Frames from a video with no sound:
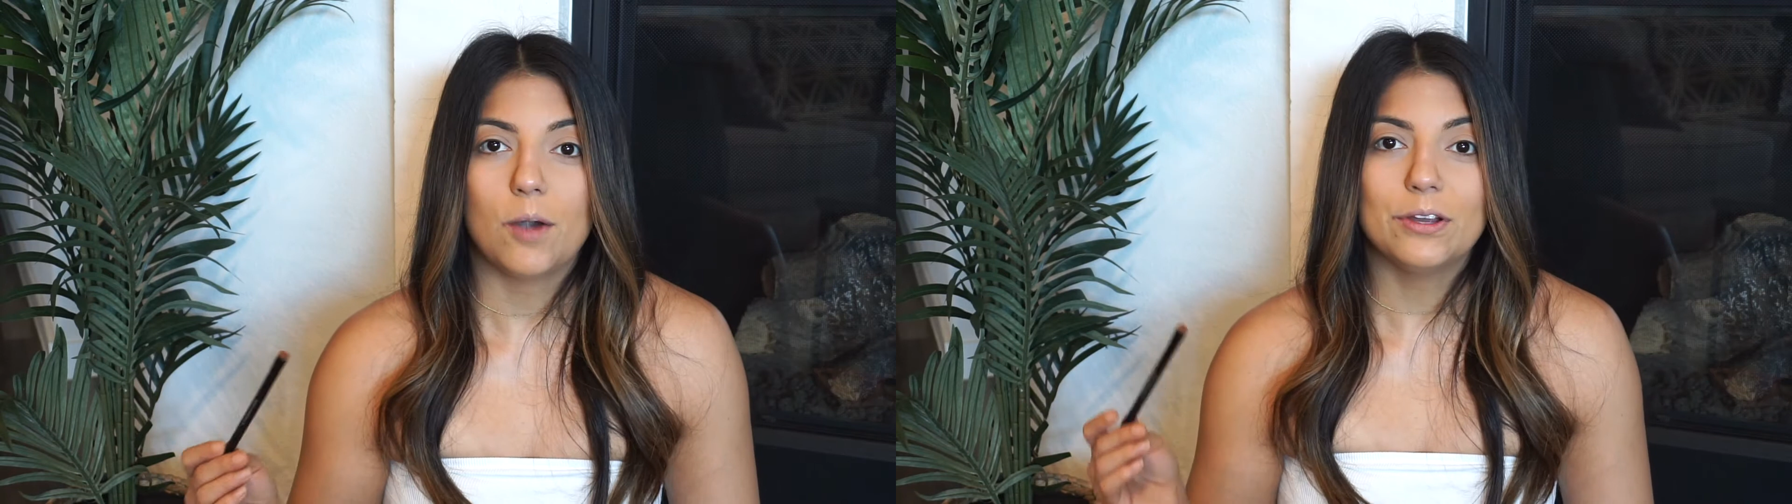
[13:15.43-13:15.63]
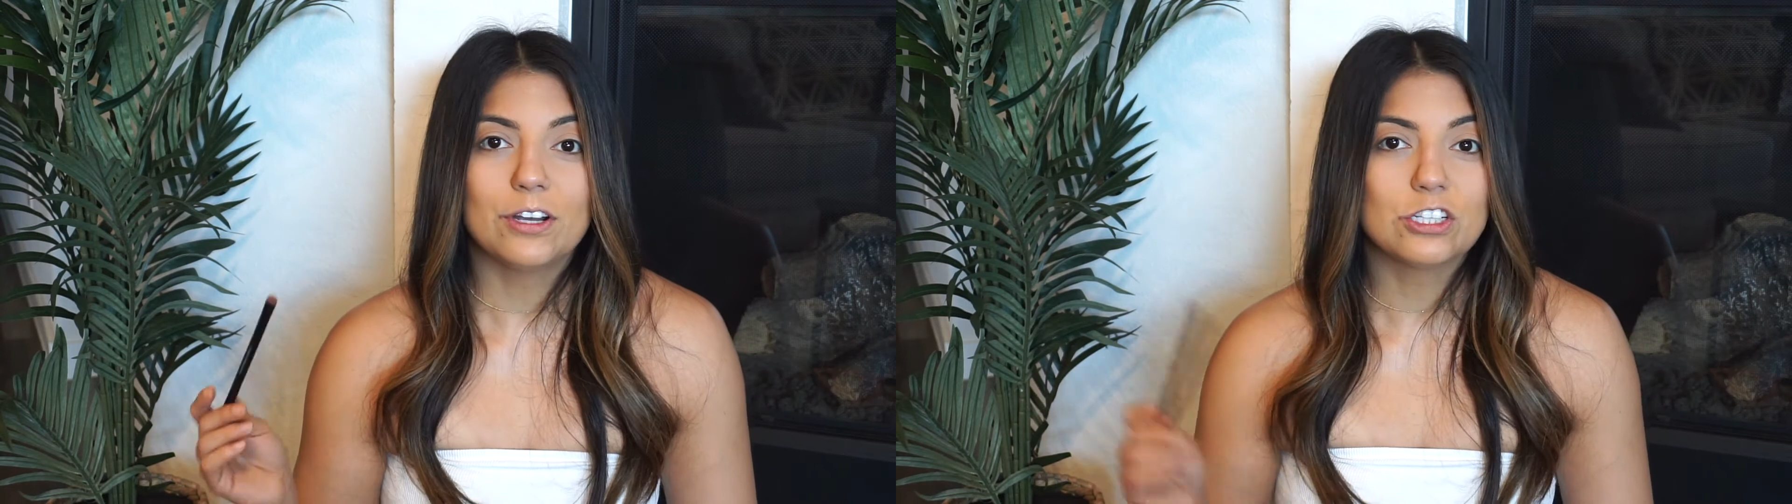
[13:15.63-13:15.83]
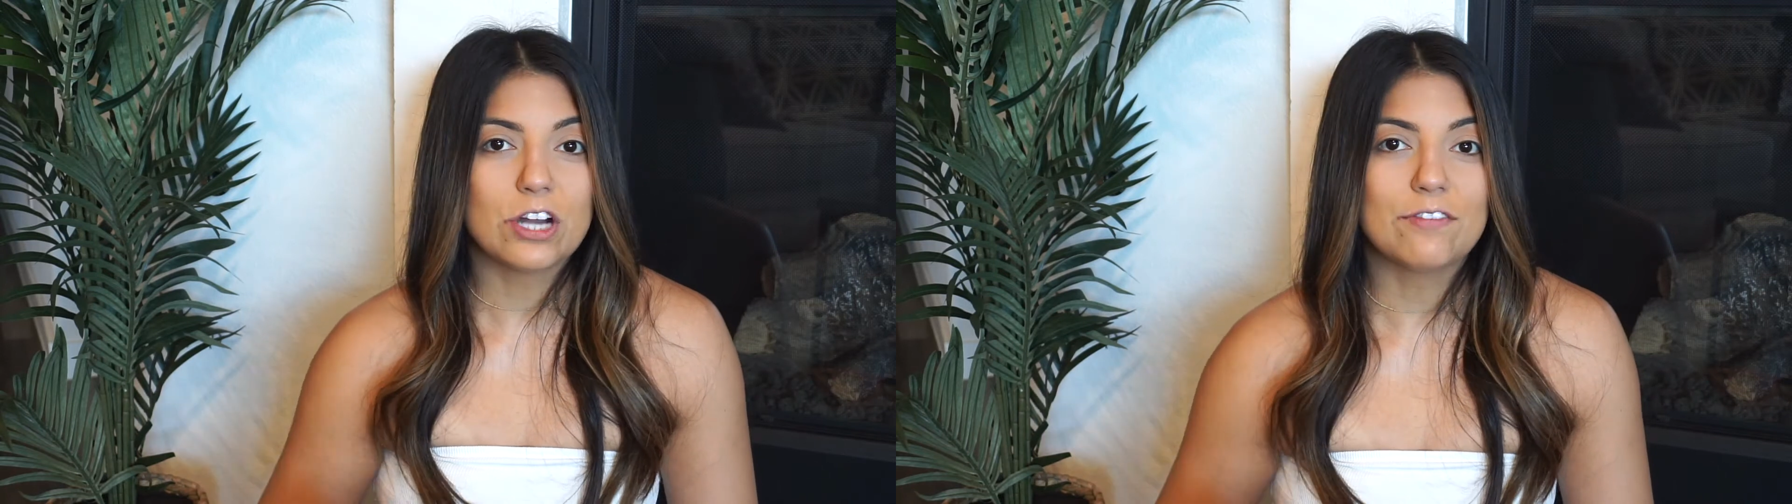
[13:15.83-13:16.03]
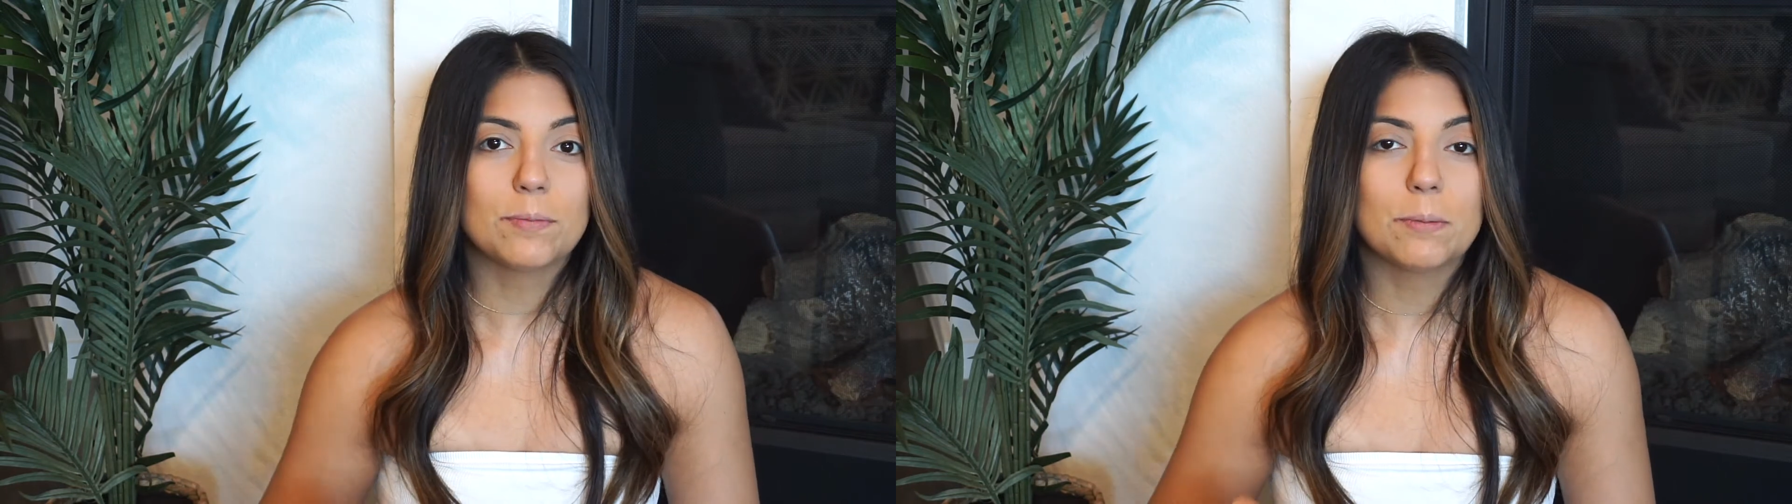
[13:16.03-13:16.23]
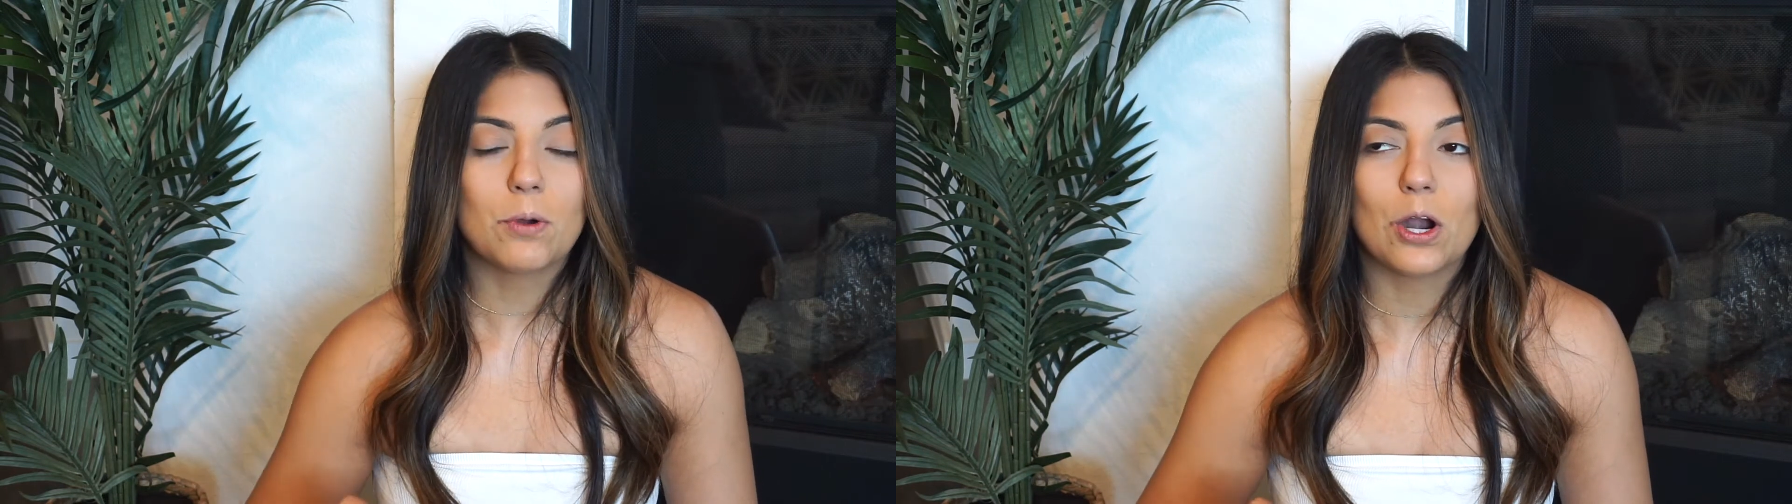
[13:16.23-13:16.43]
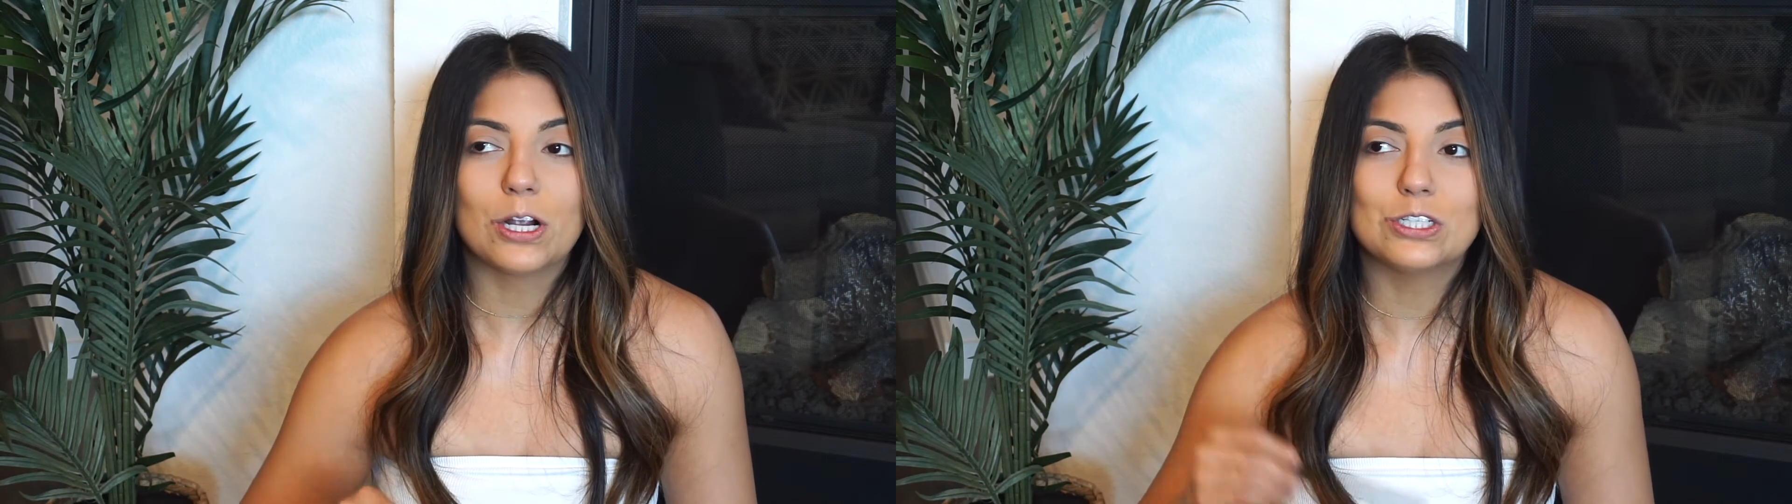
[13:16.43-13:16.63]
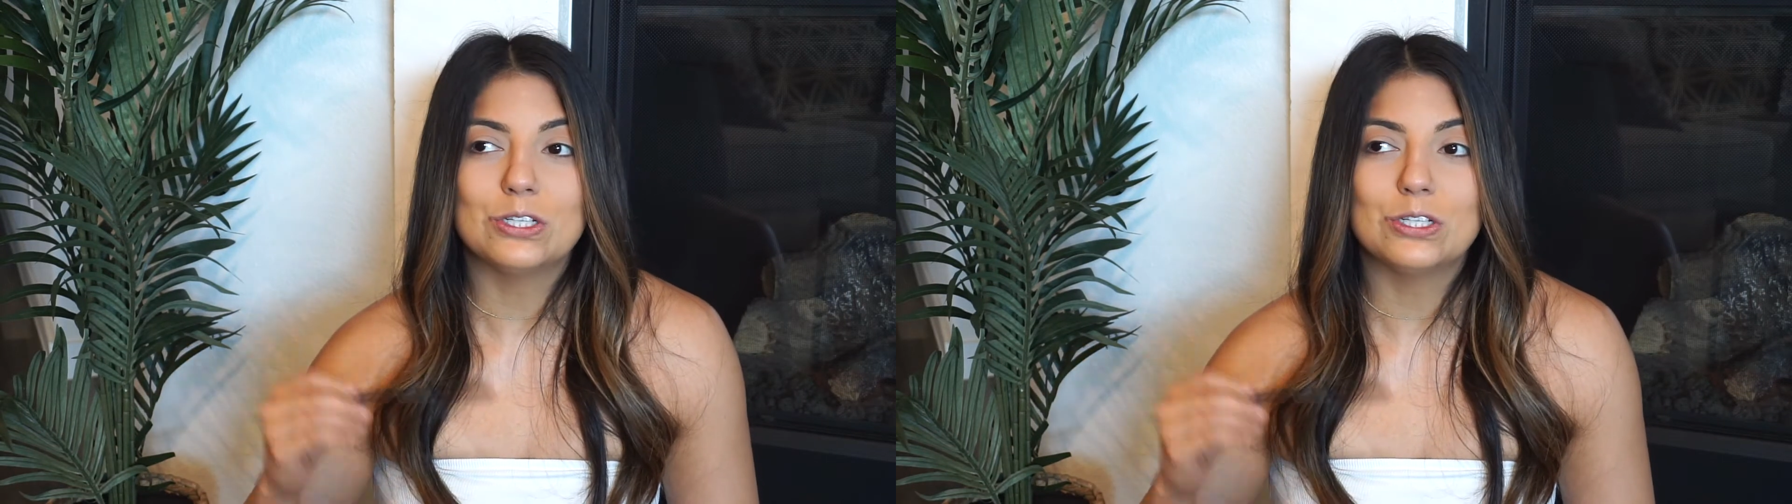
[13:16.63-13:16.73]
Are we going straight from the park